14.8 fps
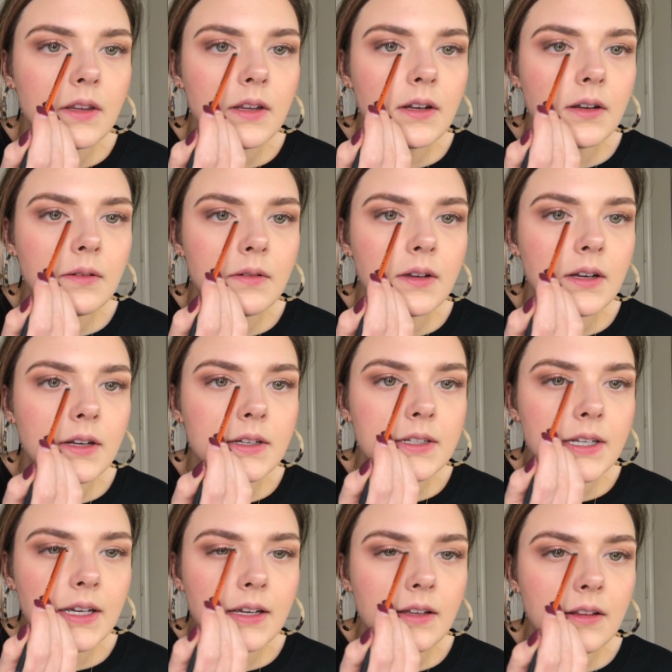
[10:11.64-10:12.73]
Then I'm going to
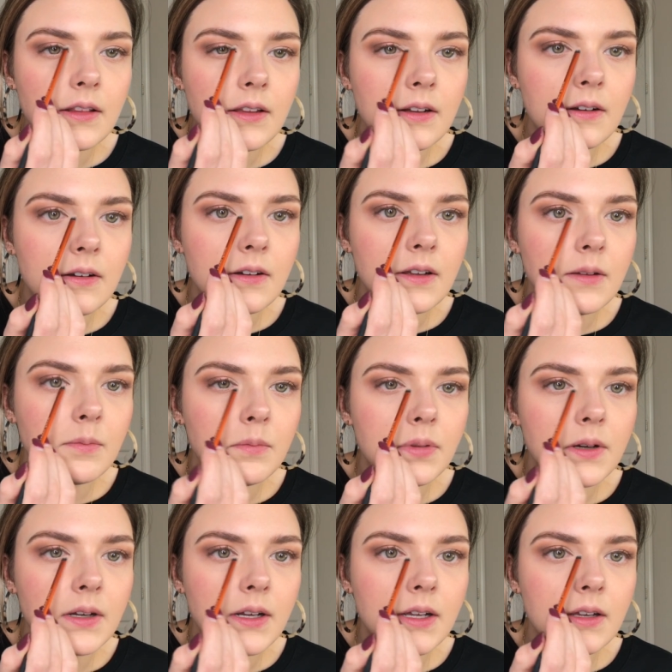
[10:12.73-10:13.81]
take a little and
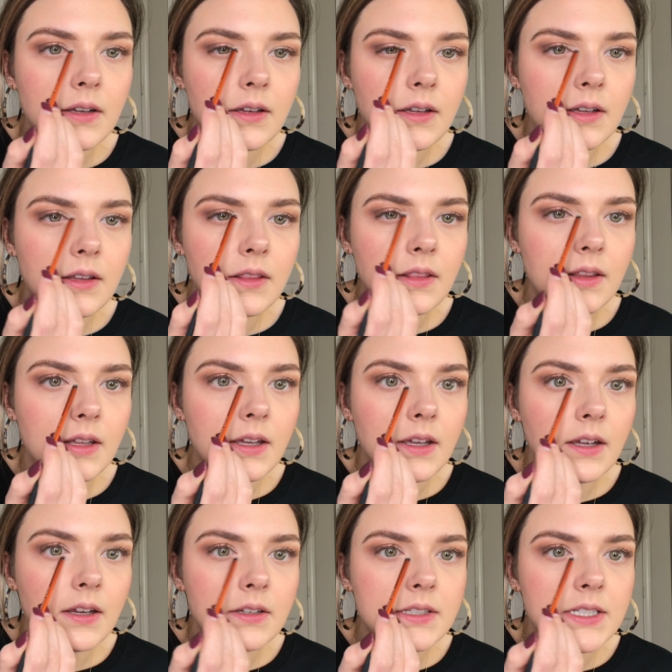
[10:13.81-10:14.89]
put it in
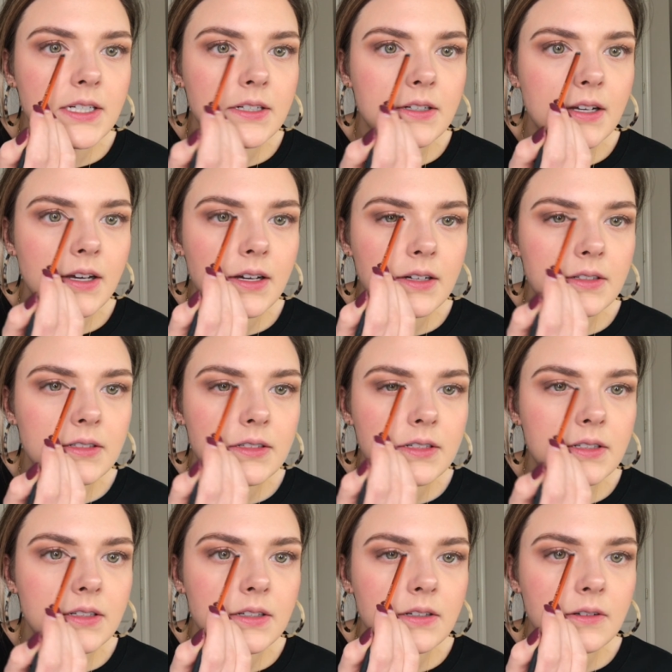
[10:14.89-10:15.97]
the tear duct
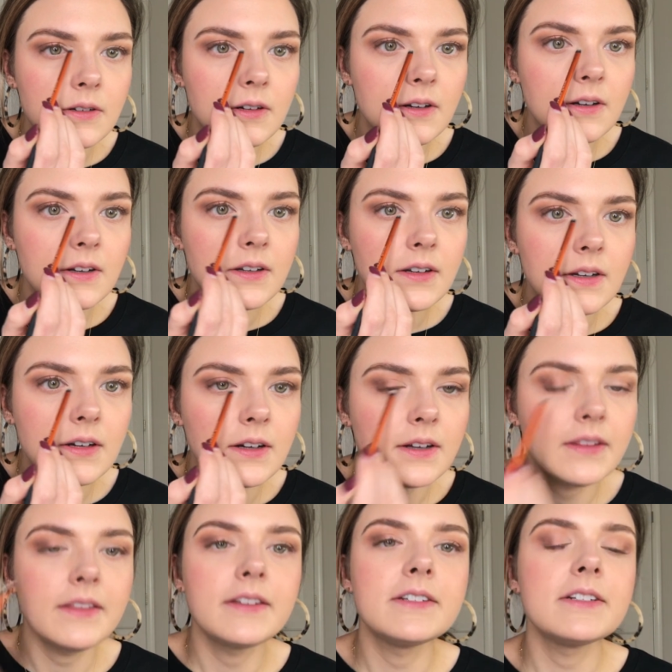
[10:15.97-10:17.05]
or
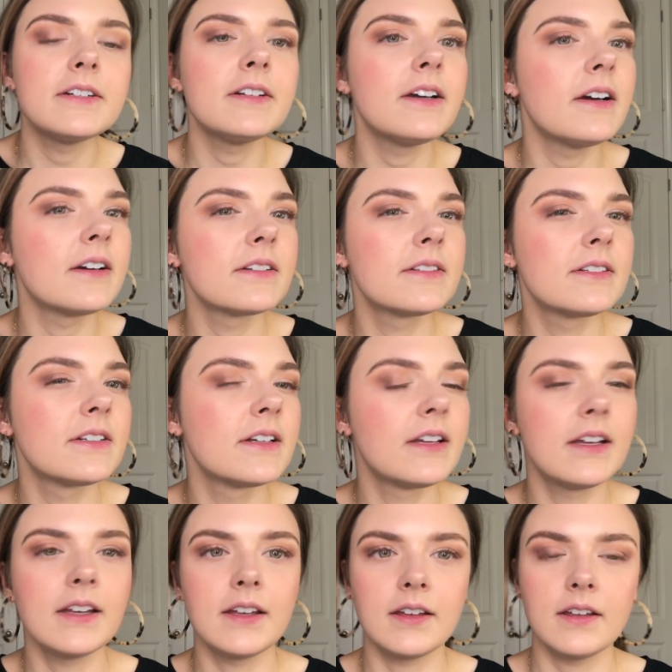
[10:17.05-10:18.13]
on the tear duct,
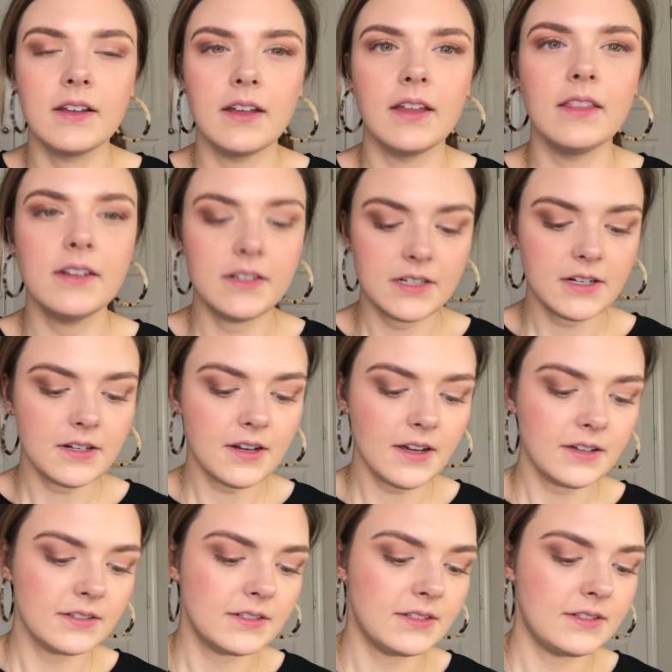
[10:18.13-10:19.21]
in the tear duct.